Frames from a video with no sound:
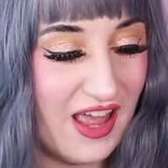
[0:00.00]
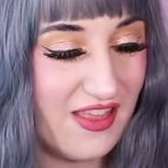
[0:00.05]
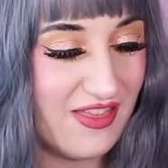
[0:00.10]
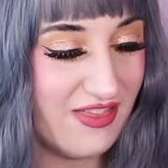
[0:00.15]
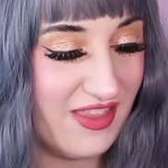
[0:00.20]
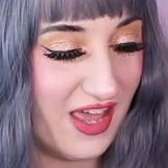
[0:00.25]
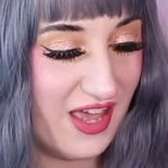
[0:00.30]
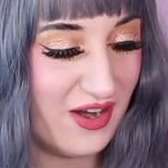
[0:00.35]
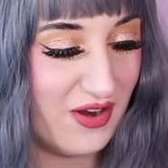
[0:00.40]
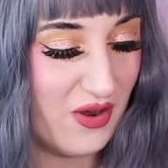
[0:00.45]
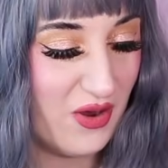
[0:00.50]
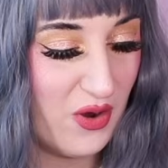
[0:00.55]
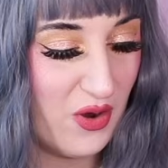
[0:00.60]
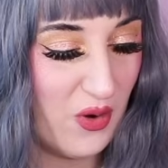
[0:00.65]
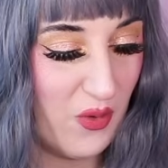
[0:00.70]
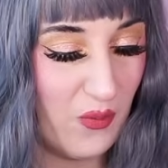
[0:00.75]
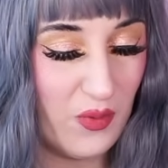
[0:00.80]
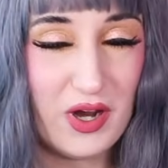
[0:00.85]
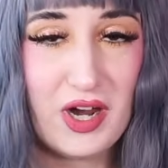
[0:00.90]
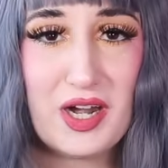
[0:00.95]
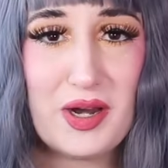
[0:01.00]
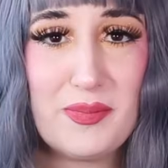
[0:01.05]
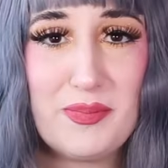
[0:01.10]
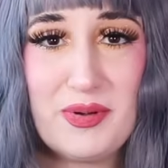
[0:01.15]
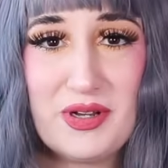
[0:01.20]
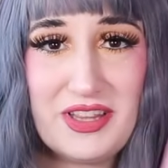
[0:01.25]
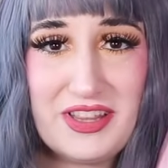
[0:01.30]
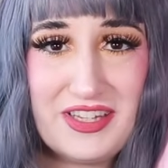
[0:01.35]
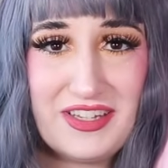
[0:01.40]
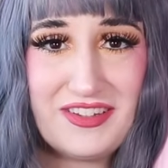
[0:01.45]
and then we're gonna
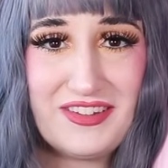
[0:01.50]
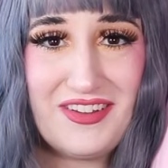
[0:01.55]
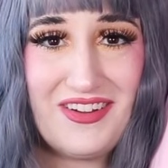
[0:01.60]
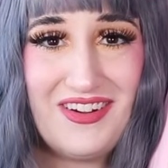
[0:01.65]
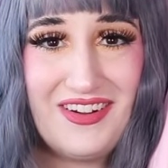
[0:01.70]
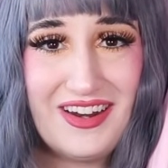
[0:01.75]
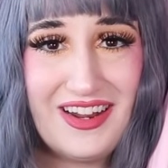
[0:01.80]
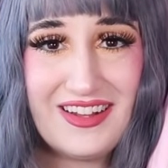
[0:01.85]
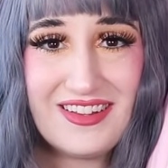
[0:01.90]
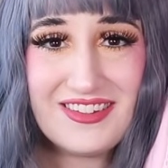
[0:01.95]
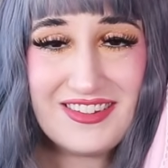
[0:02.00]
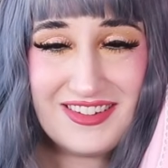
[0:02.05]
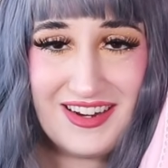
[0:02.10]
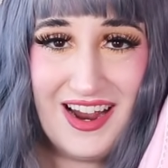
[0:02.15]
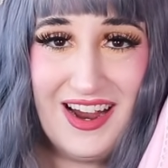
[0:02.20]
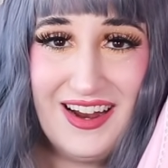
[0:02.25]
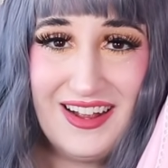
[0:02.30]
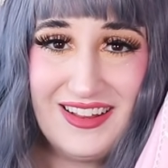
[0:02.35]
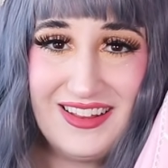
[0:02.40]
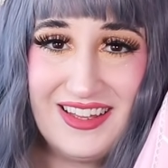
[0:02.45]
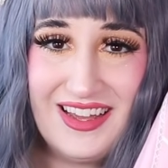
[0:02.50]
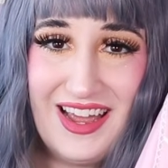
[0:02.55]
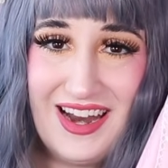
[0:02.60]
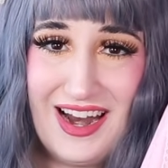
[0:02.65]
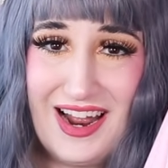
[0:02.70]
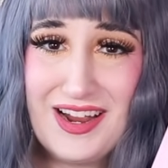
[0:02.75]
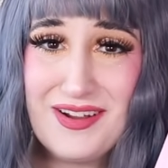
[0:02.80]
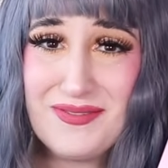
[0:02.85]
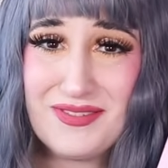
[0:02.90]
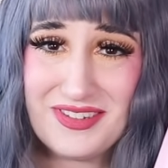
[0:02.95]
put this on and style it,
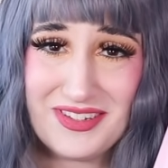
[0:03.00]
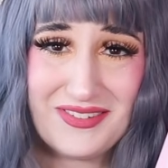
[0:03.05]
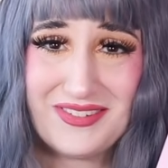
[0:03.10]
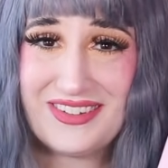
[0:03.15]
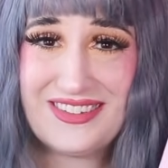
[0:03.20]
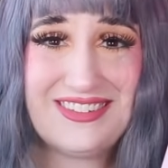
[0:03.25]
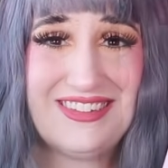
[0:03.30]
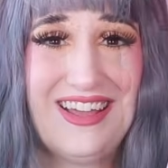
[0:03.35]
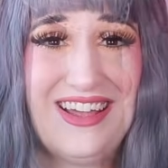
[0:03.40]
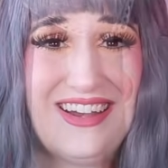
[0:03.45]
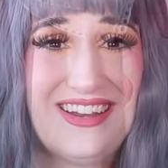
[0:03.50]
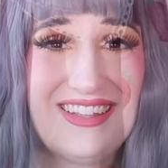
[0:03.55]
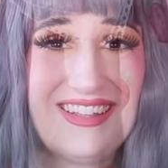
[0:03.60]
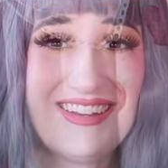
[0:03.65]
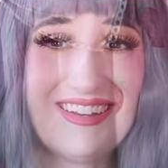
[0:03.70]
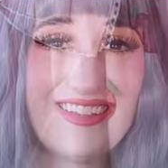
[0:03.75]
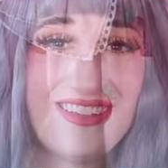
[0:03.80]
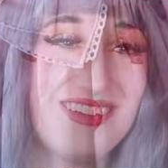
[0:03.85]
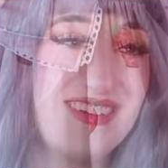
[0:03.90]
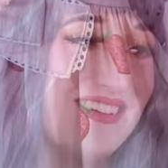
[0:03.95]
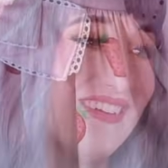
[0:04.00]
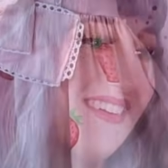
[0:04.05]
and I'm so excited.